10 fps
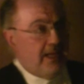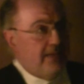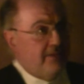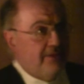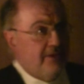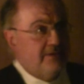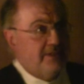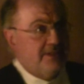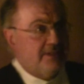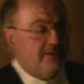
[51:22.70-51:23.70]
And the third
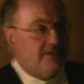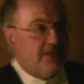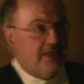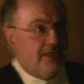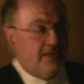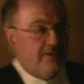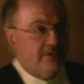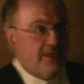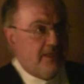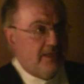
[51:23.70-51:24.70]
reason, which I
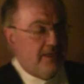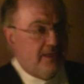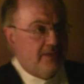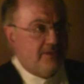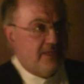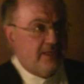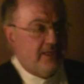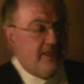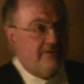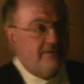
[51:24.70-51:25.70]

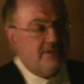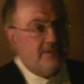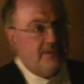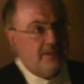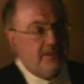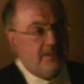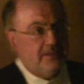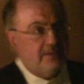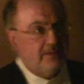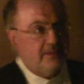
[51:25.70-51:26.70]
gave, is the
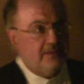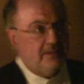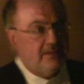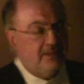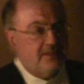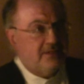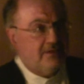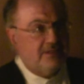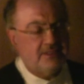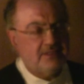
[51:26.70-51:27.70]

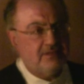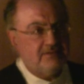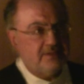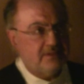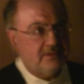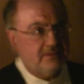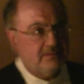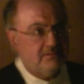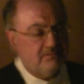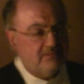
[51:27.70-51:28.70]
historicity of it,
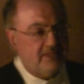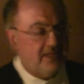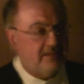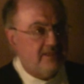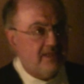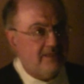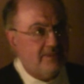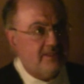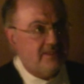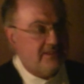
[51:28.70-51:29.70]
the
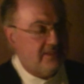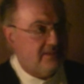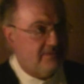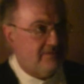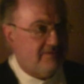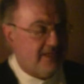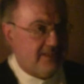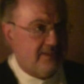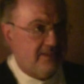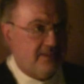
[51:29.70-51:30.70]
undeniability of the
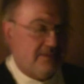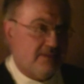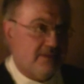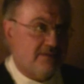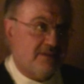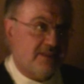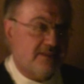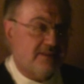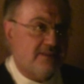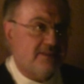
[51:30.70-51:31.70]
fact that there's been no
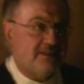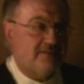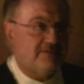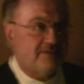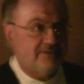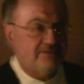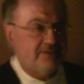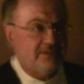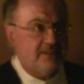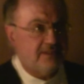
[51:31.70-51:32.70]
great religion for
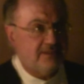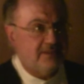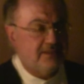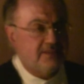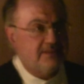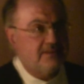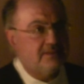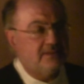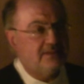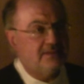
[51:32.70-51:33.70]
1400 years.
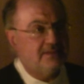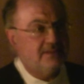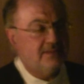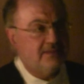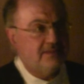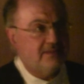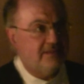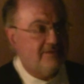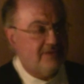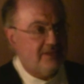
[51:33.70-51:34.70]

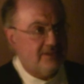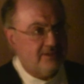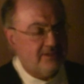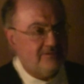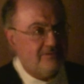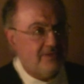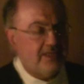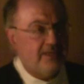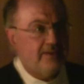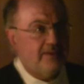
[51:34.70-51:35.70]
You have to ask yourself why.